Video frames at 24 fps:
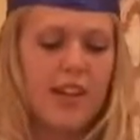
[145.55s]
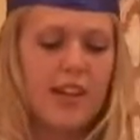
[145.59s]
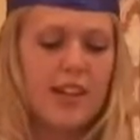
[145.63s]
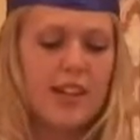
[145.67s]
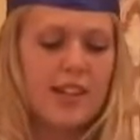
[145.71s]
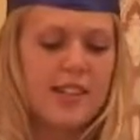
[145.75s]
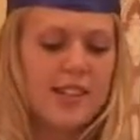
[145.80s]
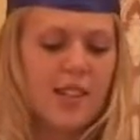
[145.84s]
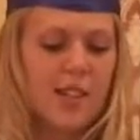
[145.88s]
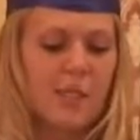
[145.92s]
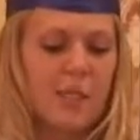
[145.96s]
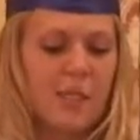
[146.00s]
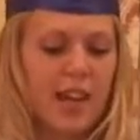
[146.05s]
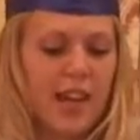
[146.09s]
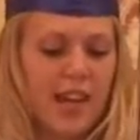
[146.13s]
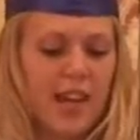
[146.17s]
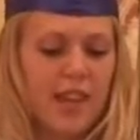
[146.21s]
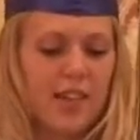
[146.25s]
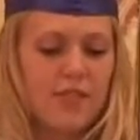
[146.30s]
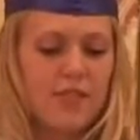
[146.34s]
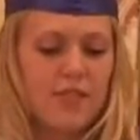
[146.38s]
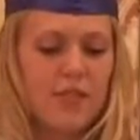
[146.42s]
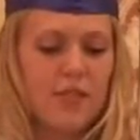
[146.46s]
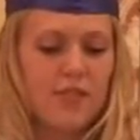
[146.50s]
Some might
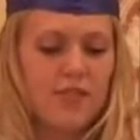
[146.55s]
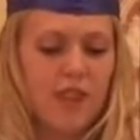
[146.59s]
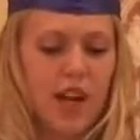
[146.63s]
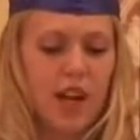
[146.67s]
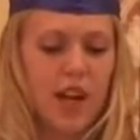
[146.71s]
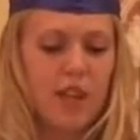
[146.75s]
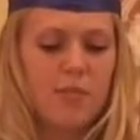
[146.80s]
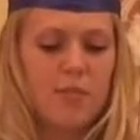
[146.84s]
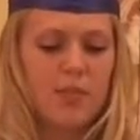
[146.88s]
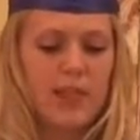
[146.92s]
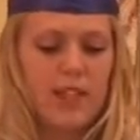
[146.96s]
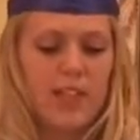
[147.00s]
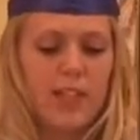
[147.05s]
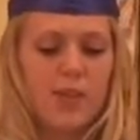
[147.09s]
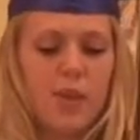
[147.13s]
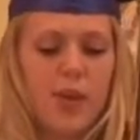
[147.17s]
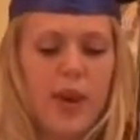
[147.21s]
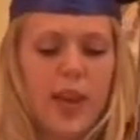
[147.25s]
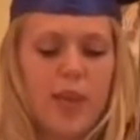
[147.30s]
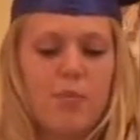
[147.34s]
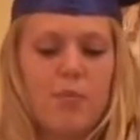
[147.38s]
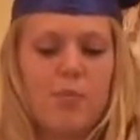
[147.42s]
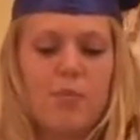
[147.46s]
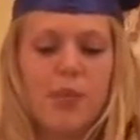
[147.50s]
have described me as
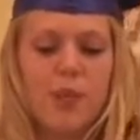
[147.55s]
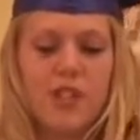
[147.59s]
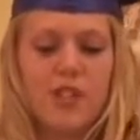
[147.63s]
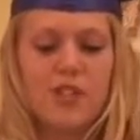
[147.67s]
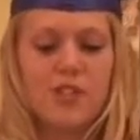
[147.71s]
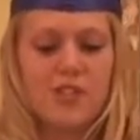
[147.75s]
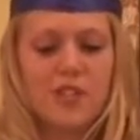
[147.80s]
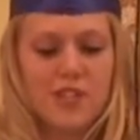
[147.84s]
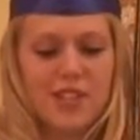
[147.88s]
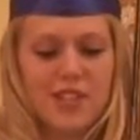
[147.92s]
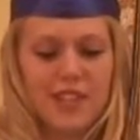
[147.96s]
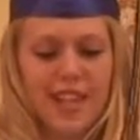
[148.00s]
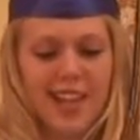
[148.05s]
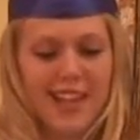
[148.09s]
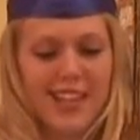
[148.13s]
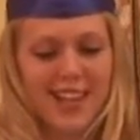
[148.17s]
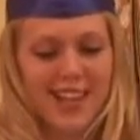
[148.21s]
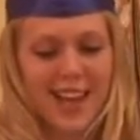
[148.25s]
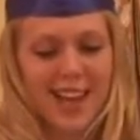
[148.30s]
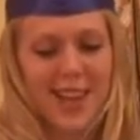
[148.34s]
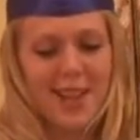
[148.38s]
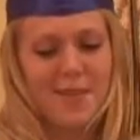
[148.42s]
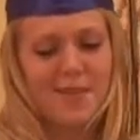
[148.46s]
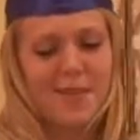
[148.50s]
quite boisterous at
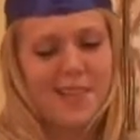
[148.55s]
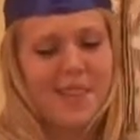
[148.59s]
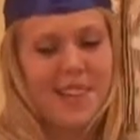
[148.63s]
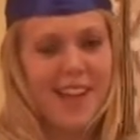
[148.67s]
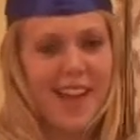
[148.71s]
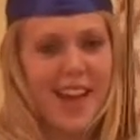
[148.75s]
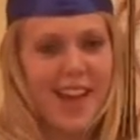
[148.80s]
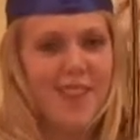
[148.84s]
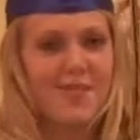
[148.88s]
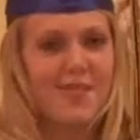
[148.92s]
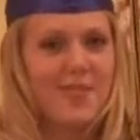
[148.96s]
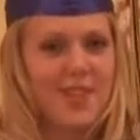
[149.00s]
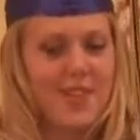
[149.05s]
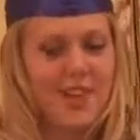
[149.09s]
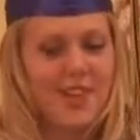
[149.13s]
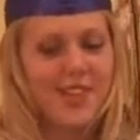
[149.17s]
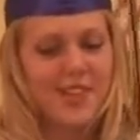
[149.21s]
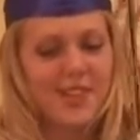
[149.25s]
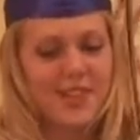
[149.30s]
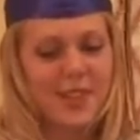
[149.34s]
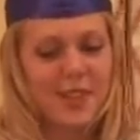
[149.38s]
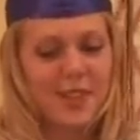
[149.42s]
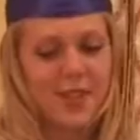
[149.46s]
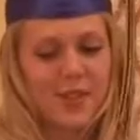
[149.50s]
times and very
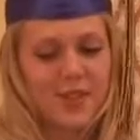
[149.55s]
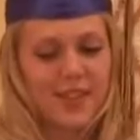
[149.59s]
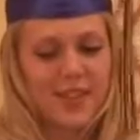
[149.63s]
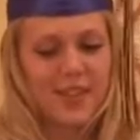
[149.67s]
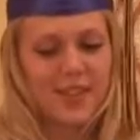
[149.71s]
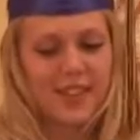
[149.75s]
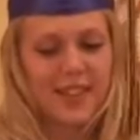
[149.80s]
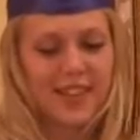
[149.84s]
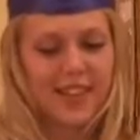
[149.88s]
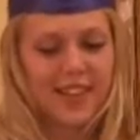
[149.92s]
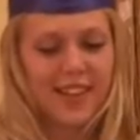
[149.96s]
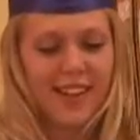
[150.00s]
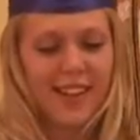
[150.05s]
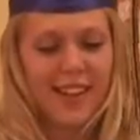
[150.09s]
social.